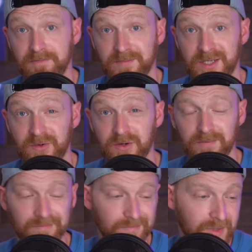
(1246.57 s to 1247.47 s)
So I
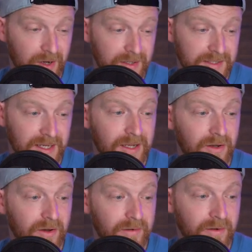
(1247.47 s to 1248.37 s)
can't say
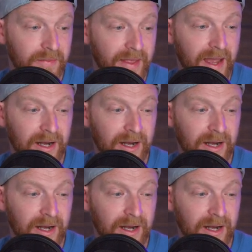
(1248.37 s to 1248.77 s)
on that.